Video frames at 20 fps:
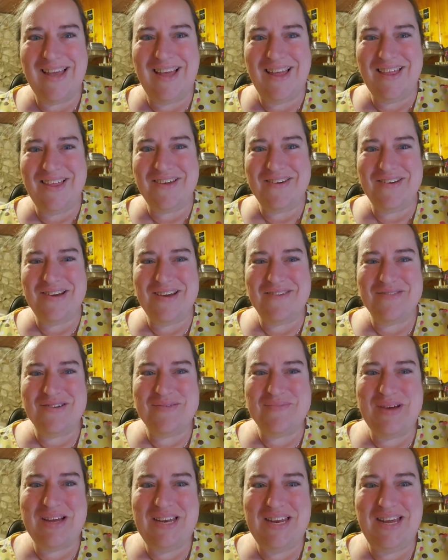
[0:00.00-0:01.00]
Hello
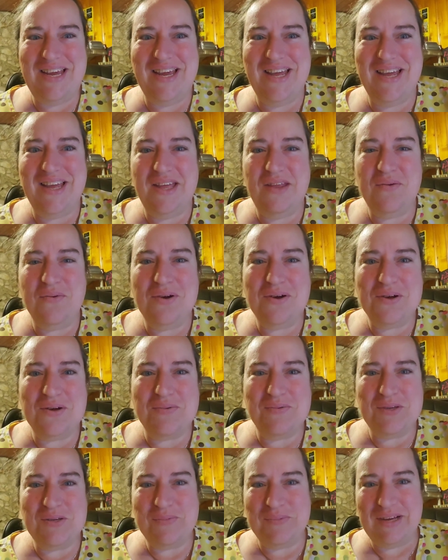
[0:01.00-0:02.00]
everybody and
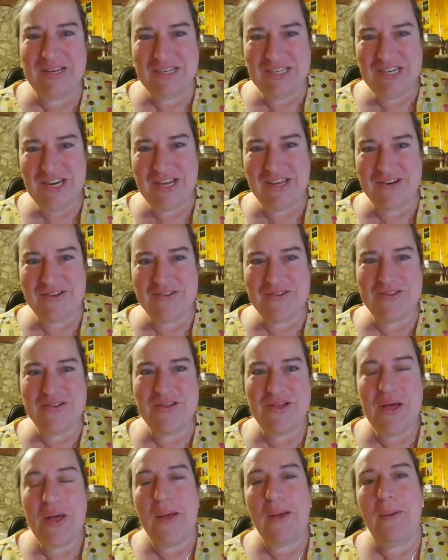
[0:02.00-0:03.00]
welcome to my channel.
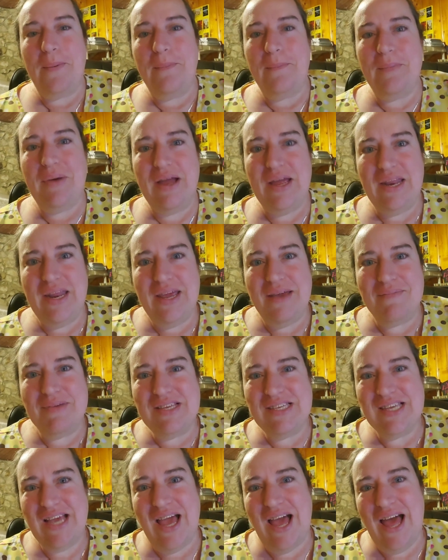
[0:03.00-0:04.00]
My name
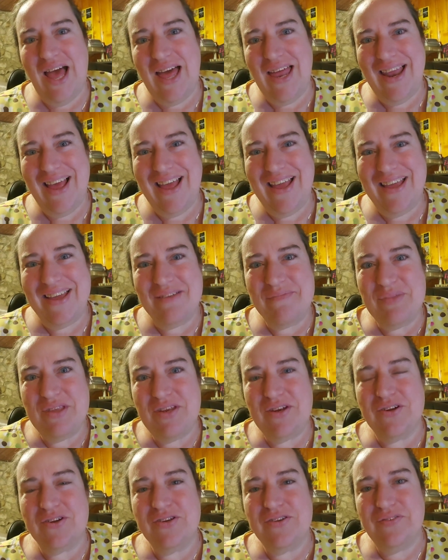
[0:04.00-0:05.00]
is Kat. I am the
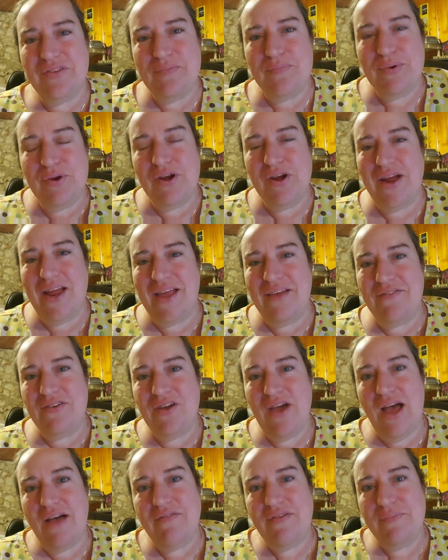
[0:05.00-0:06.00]
Nurse Flipper. If
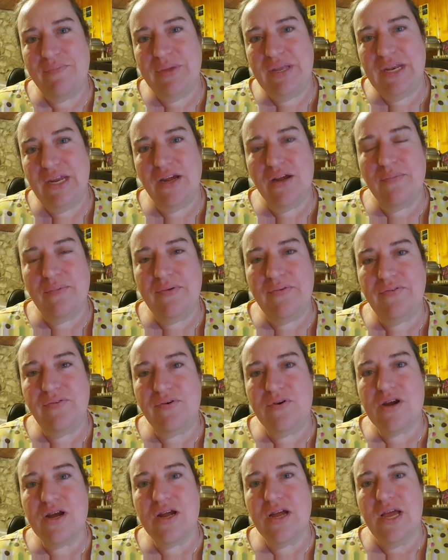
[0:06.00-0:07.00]
you haven't been here
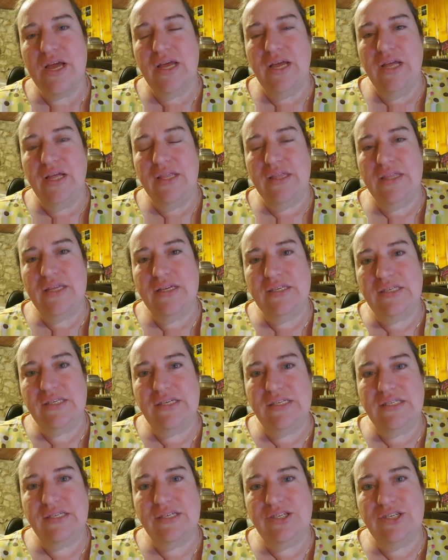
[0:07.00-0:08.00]
before, this
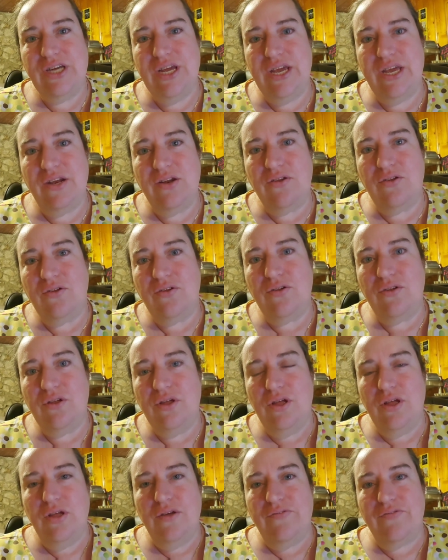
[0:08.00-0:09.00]
is a channel
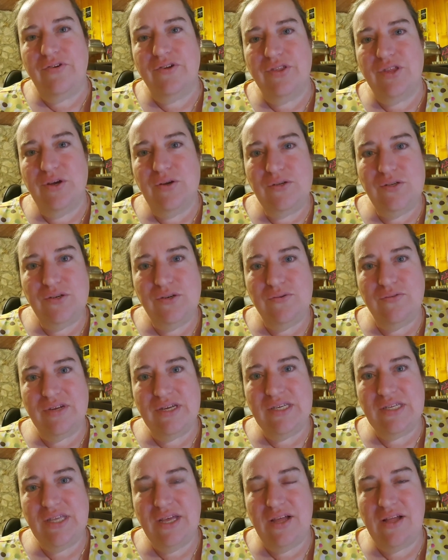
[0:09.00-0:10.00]
for those who
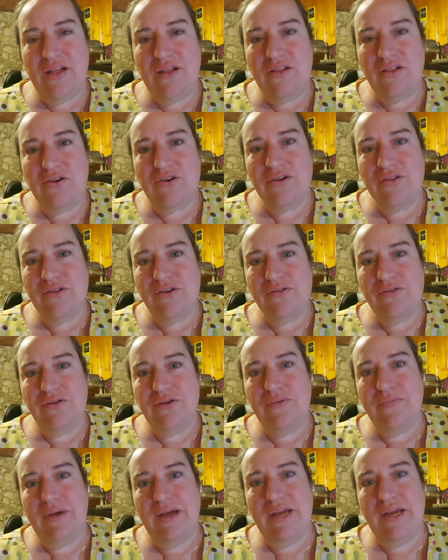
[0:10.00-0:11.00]
resell or those
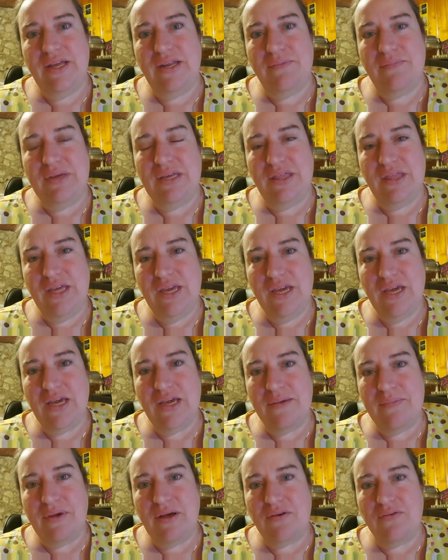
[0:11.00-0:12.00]
who might be
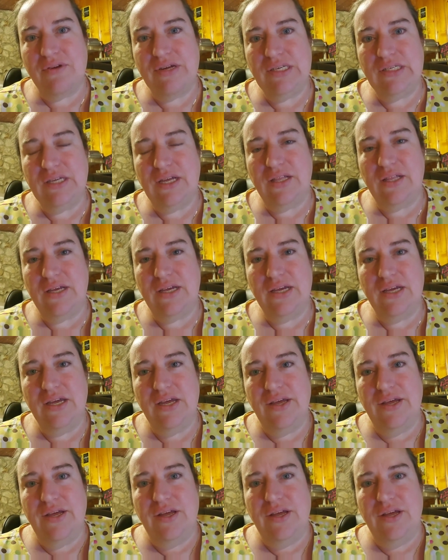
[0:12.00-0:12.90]
thinking about reselling